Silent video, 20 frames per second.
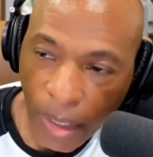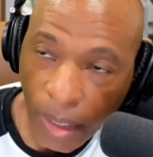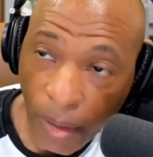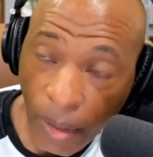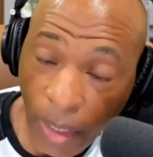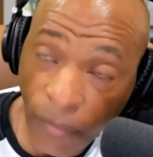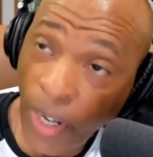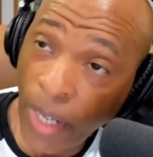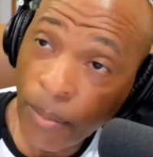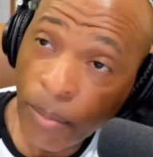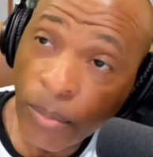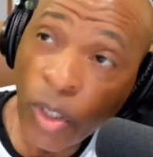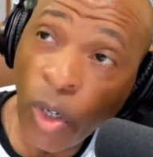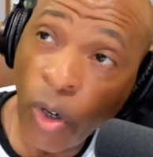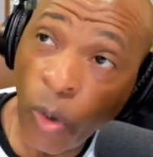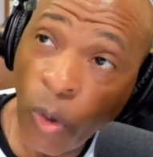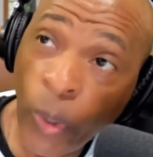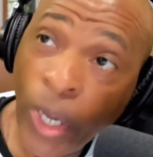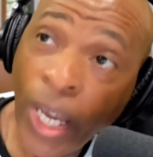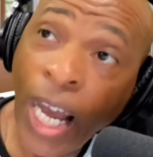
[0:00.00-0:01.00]
In fact,
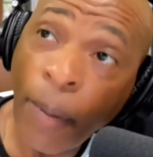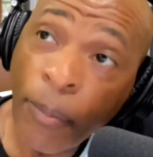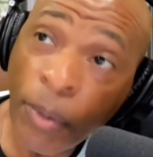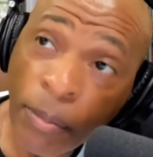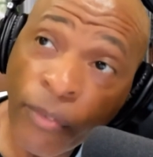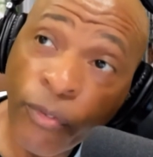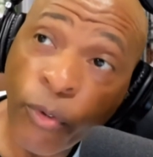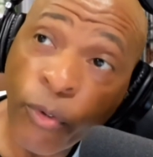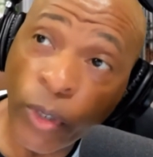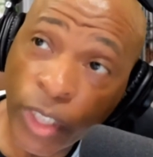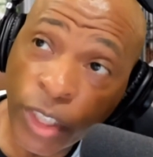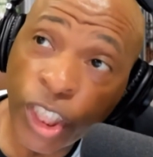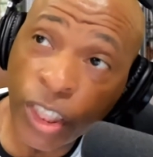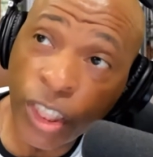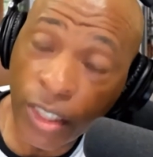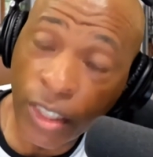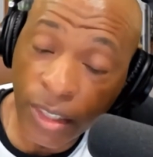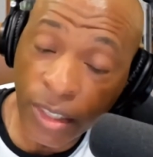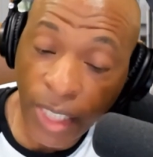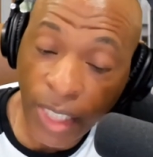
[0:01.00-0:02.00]
no, we ain't happy before the
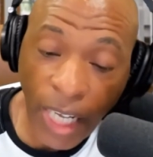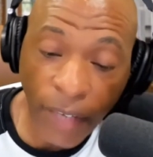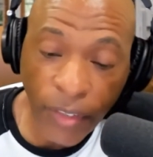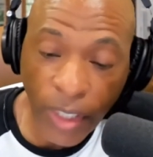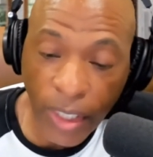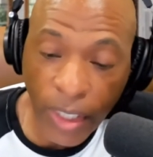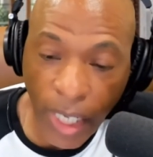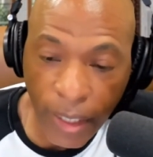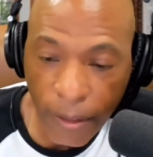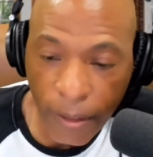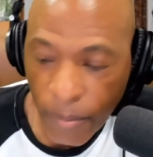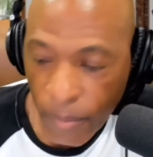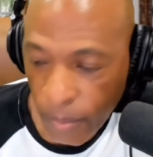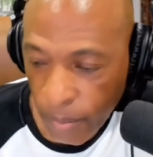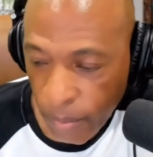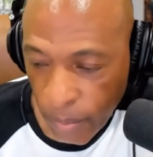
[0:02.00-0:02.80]
change. And after that,